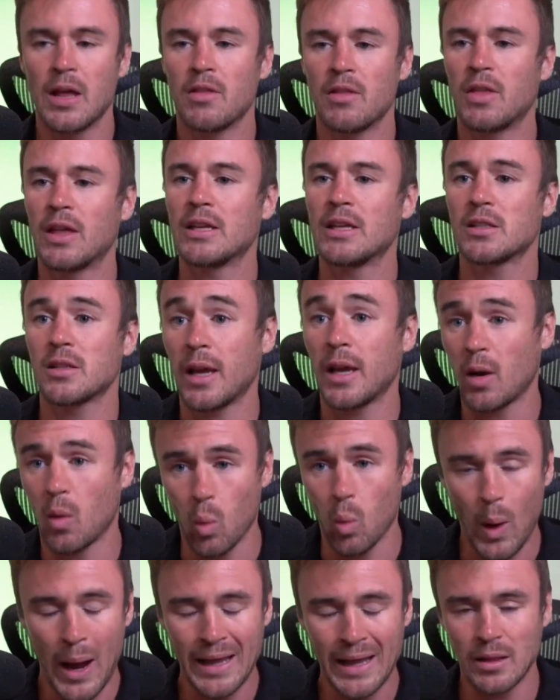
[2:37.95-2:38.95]
Things like
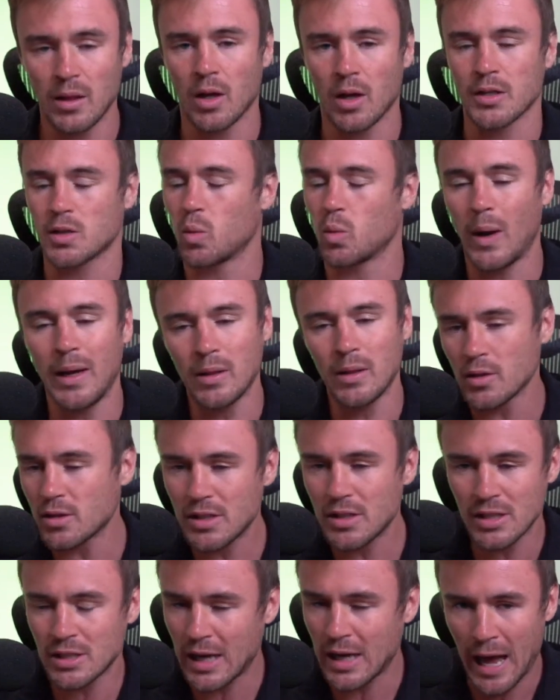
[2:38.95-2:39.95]
weight loss. Weight loss
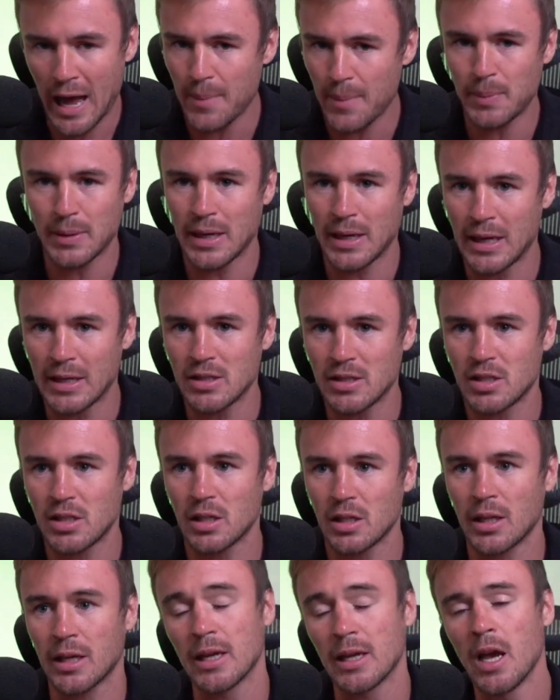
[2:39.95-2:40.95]
doesn't happen
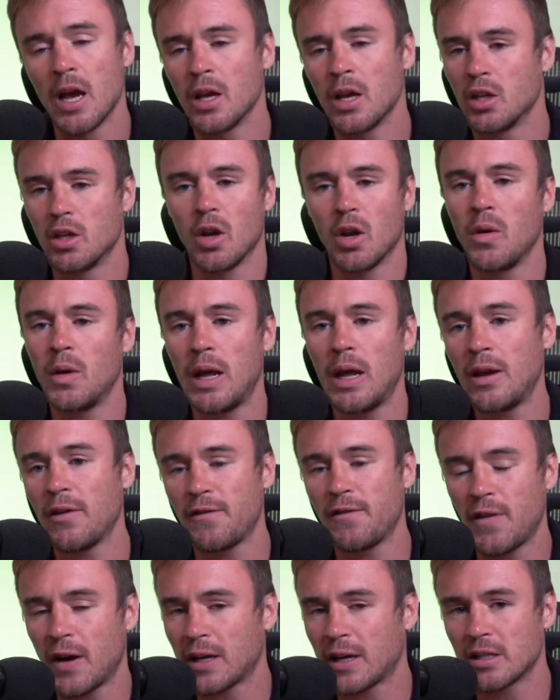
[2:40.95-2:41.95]
instantly. You don't eat a
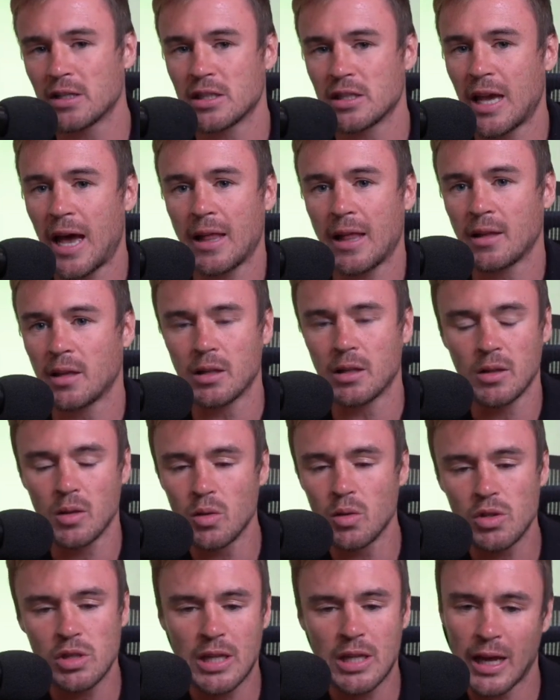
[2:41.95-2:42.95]
fucking salad and
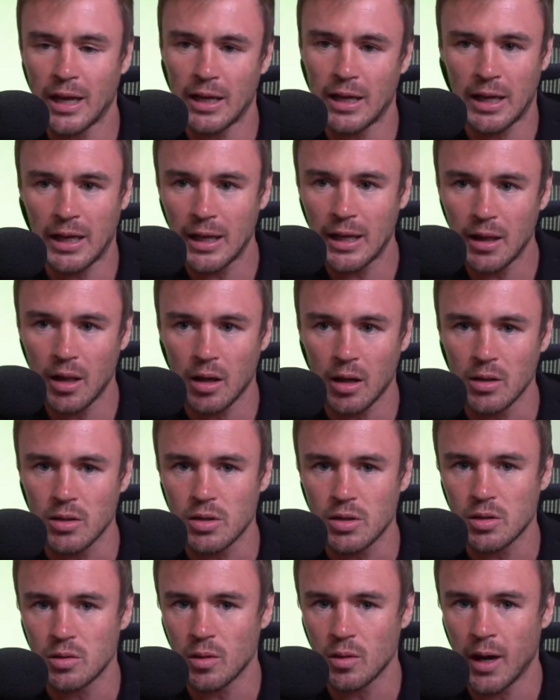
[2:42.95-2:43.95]
lose 10
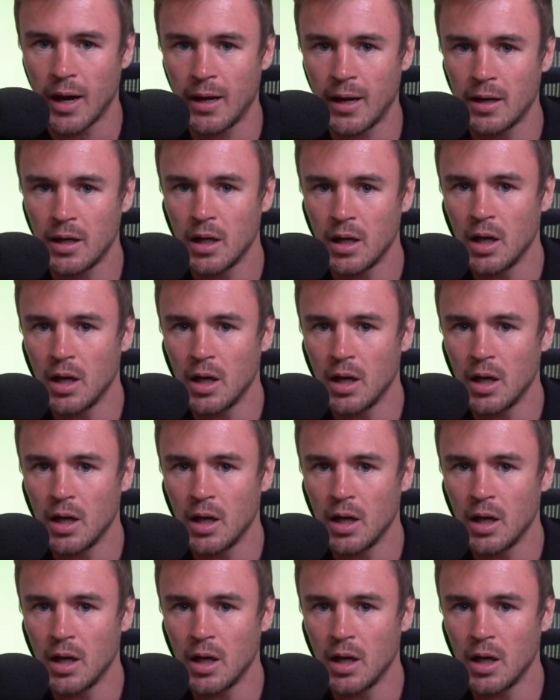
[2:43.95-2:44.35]
kilos, right?